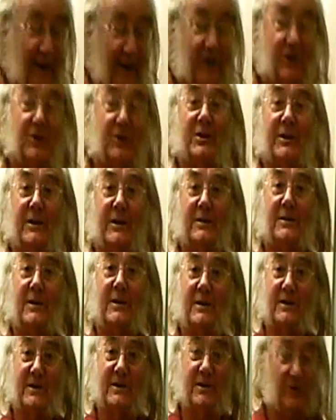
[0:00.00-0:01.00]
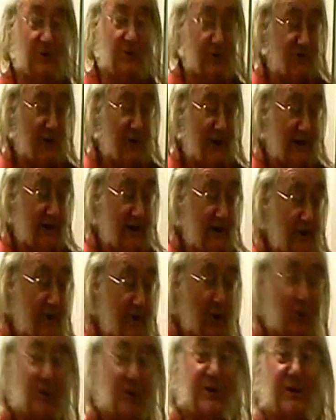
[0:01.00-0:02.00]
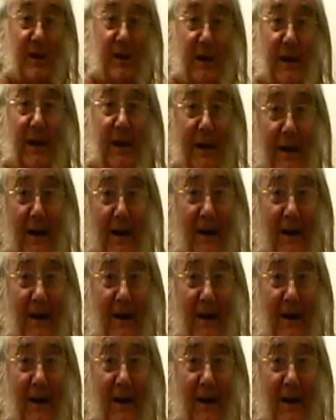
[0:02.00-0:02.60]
actually, it starts raining, and Ozzy here,